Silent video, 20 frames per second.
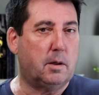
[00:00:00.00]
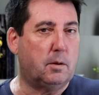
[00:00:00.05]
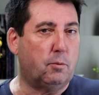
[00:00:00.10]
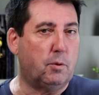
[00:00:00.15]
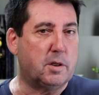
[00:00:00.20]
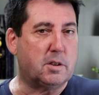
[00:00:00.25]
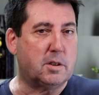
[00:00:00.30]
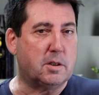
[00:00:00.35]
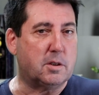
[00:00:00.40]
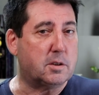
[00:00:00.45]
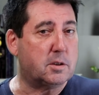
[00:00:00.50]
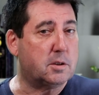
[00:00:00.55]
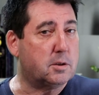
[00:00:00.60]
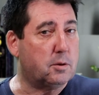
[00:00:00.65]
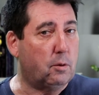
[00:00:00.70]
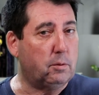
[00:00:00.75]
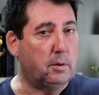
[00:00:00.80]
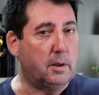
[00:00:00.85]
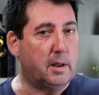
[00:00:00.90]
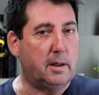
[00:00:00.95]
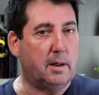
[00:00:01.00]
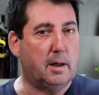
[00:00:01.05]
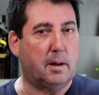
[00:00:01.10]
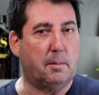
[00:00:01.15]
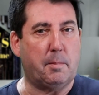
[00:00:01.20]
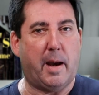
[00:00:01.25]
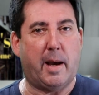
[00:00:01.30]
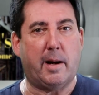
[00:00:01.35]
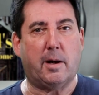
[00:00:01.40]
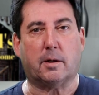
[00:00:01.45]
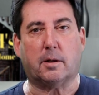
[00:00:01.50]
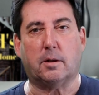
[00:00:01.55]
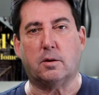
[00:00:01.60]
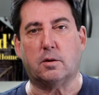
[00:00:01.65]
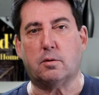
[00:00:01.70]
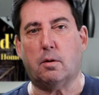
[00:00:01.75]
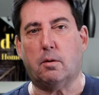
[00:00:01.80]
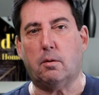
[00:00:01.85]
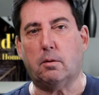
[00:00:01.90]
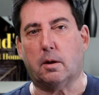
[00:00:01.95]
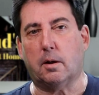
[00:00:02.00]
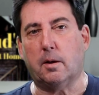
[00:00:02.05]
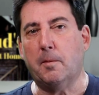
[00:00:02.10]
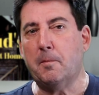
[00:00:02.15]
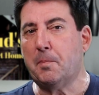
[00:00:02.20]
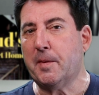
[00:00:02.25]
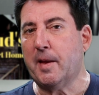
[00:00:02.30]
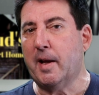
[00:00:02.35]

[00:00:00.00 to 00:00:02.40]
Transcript: which is solely a Matter controller,